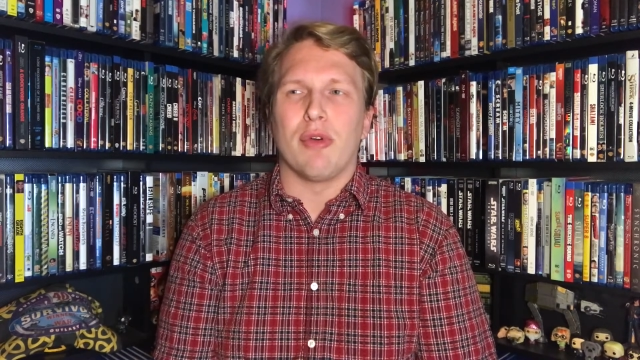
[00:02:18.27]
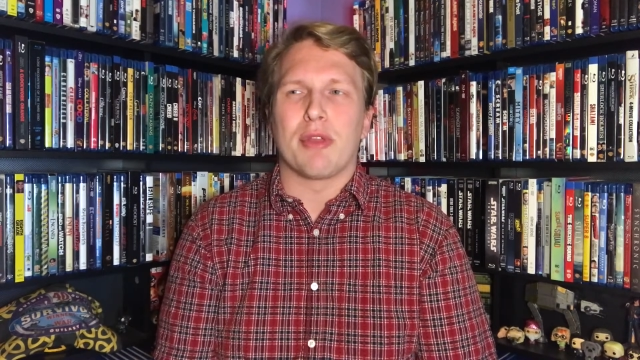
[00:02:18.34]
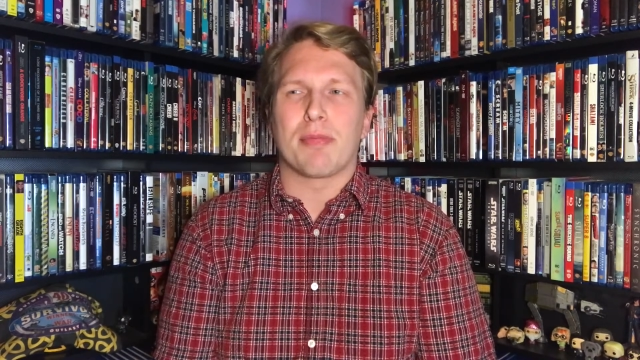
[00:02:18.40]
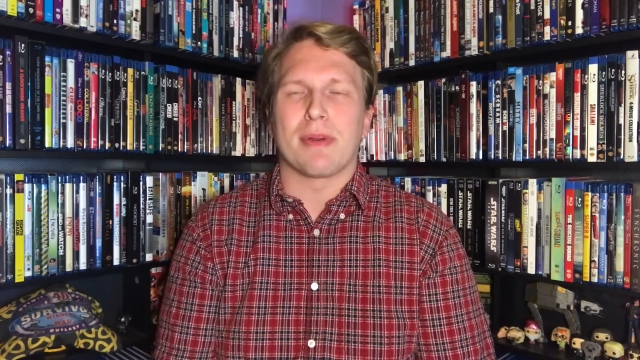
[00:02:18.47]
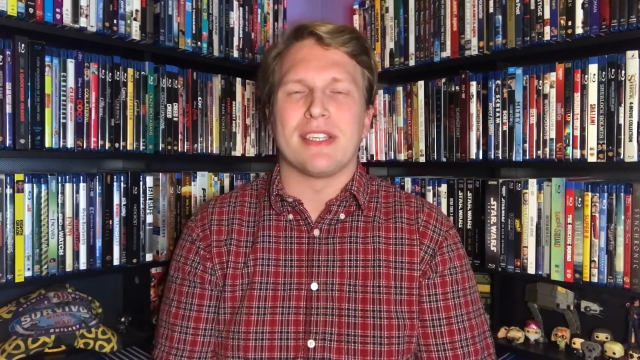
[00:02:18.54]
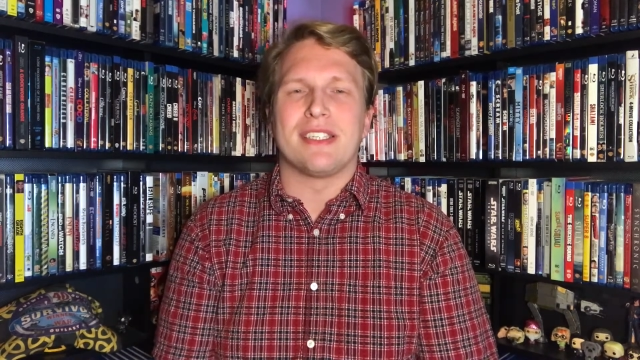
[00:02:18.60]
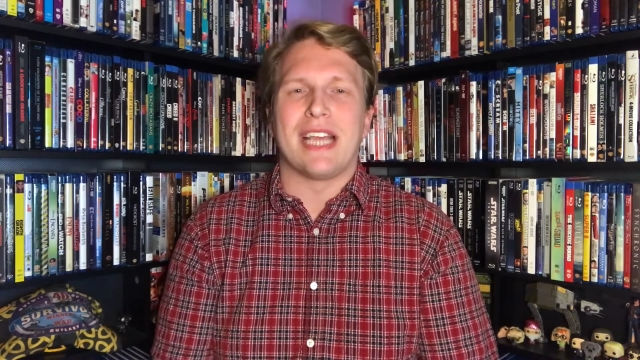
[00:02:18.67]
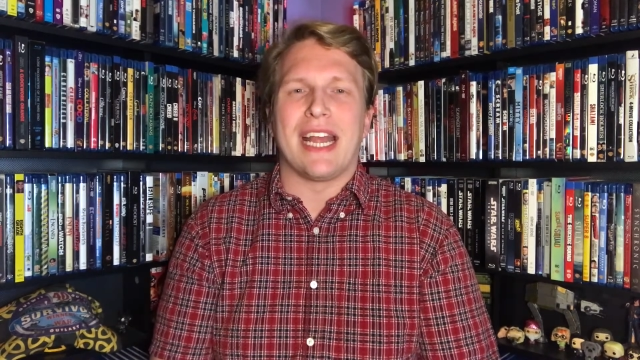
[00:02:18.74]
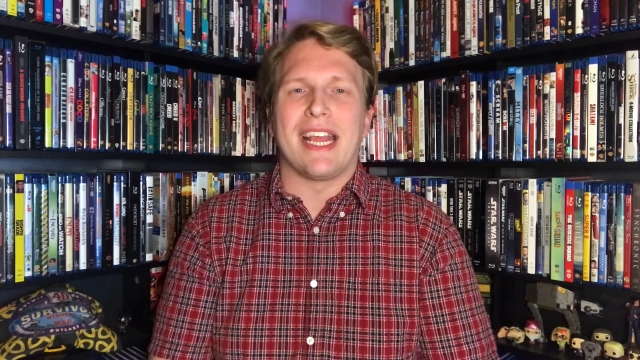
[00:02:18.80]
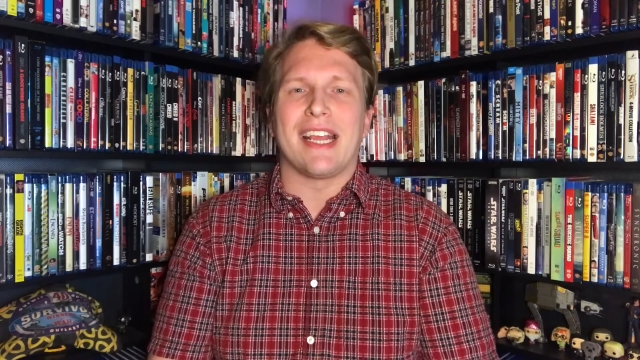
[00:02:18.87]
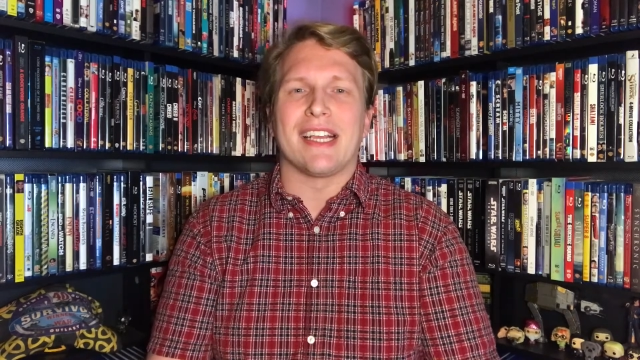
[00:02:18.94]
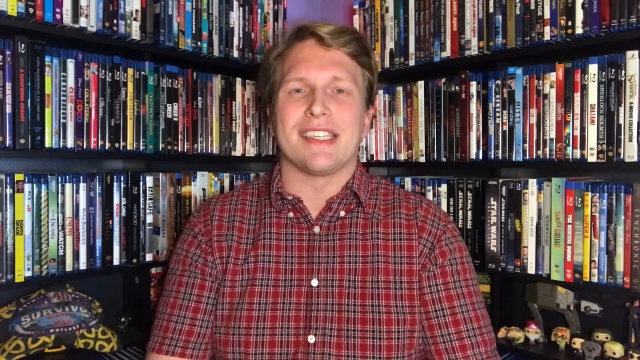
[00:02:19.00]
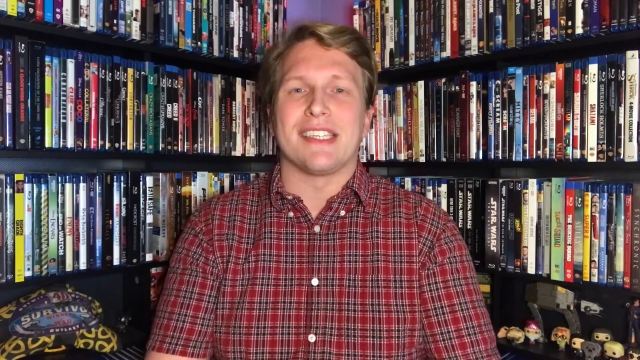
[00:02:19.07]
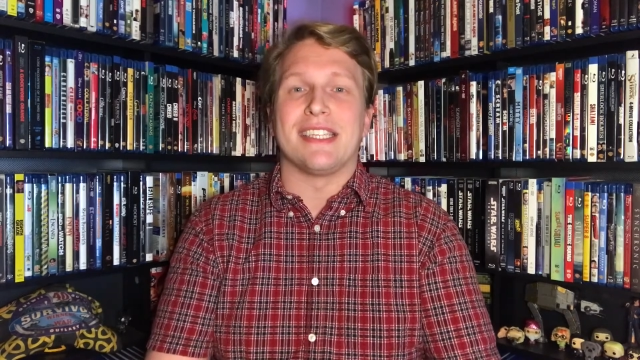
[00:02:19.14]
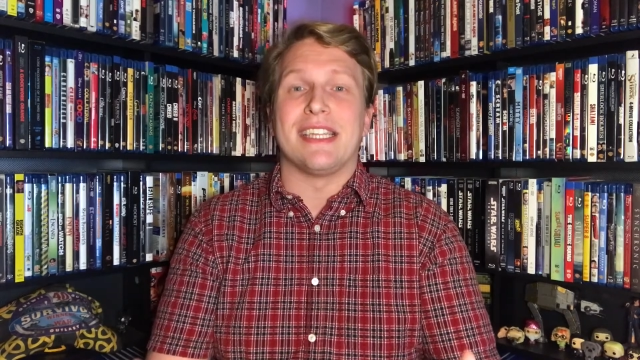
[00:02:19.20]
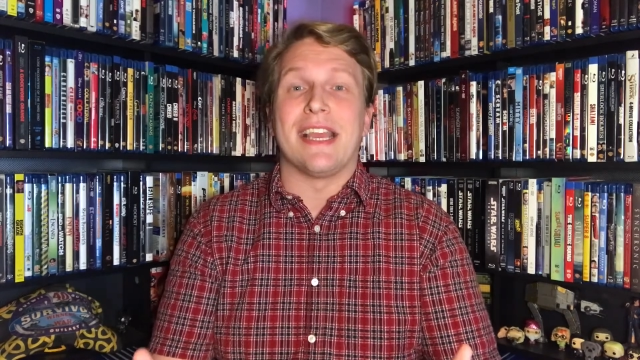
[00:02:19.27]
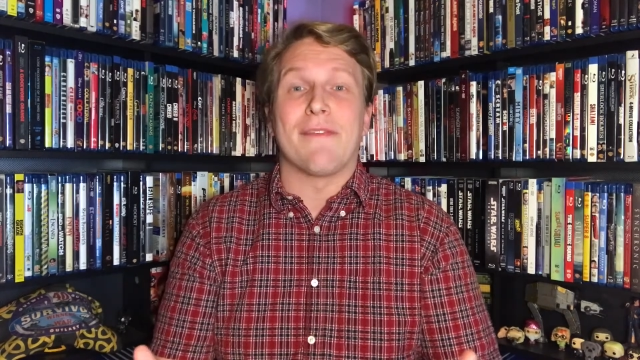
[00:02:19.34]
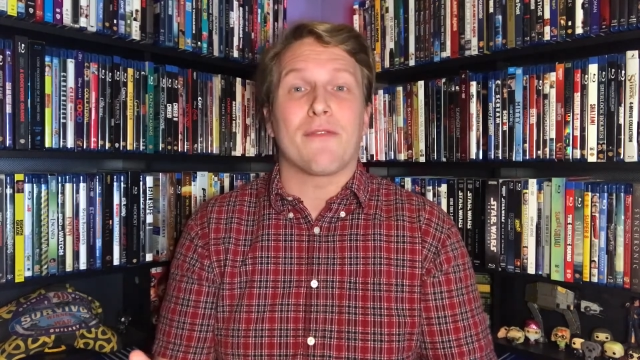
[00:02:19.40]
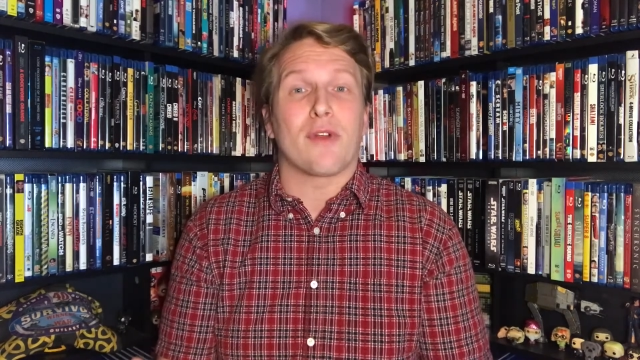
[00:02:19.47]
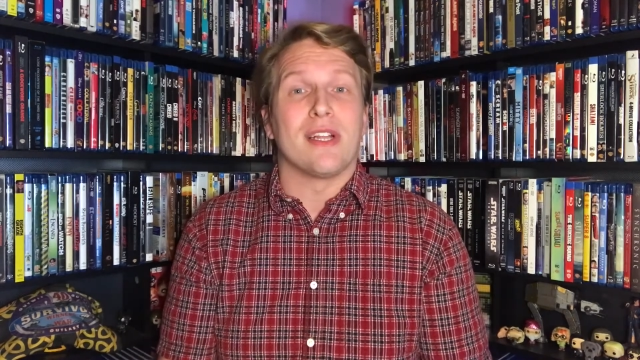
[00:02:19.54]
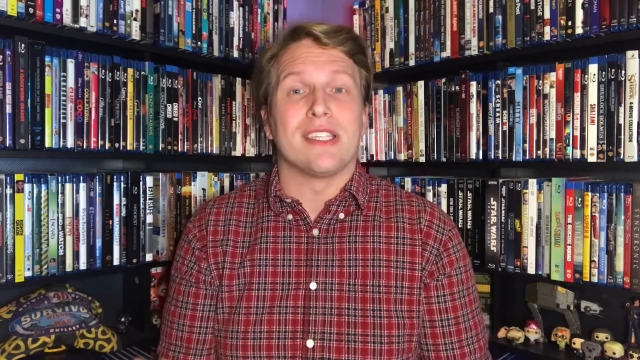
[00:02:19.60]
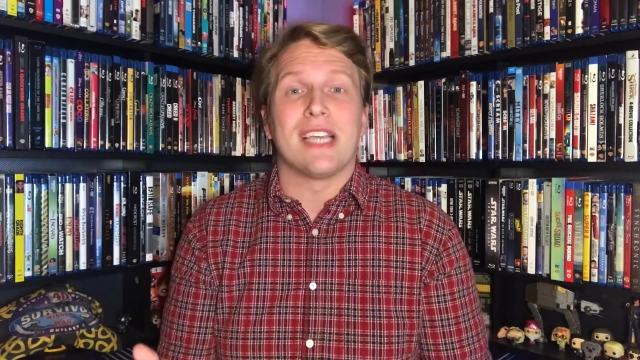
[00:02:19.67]
with presenting us
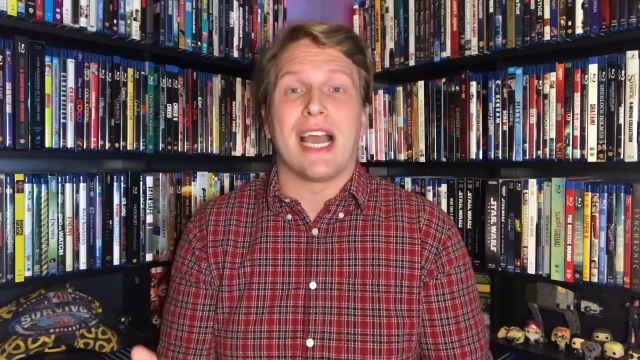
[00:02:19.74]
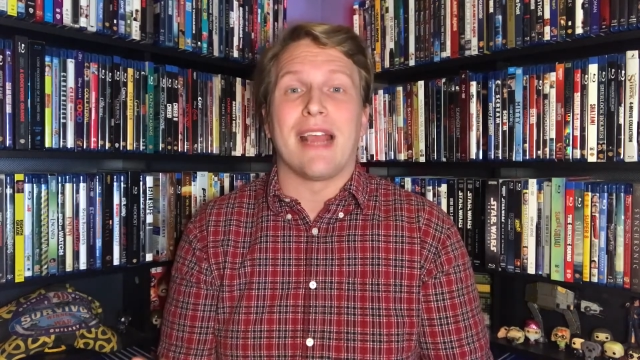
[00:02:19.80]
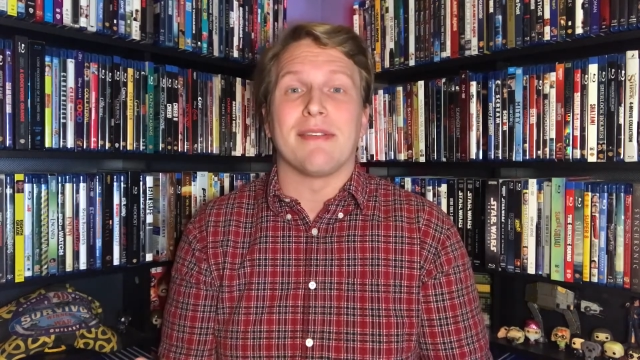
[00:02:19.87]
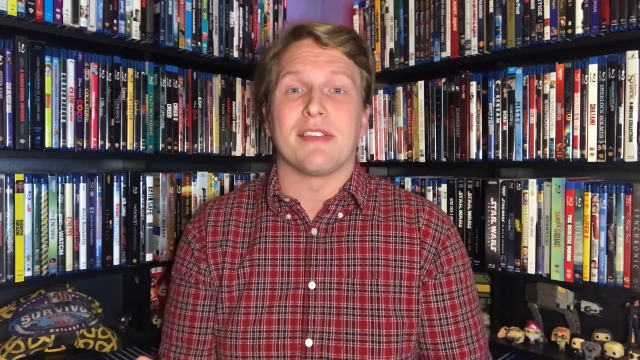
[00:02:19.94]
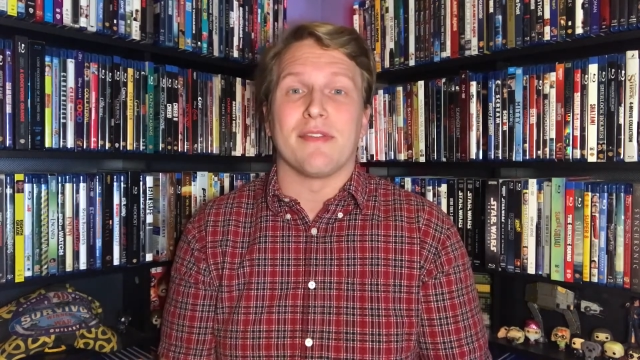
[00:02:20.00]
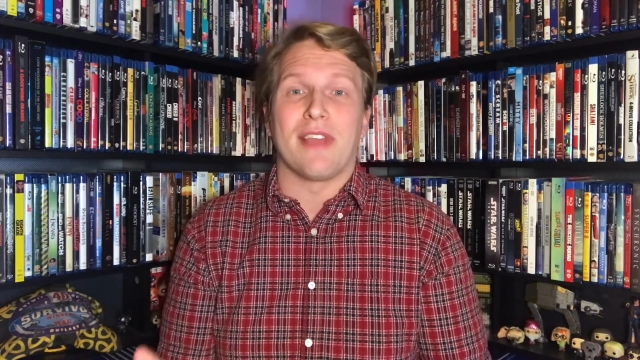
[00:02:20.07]
different types